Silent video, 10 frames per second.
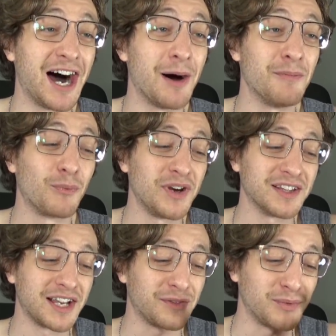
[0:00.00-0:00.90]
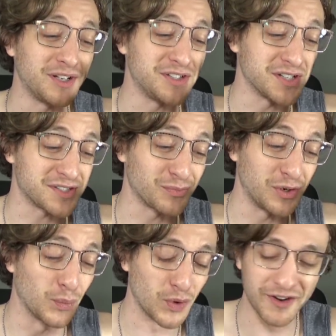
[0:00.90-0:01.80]
We
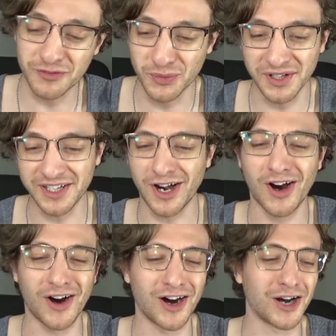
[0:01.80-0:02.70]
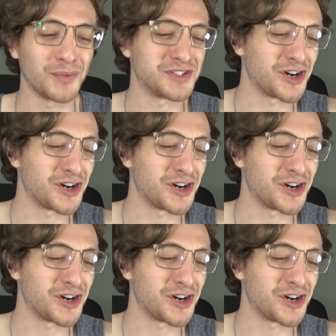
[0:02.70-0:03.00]
riffed really hard.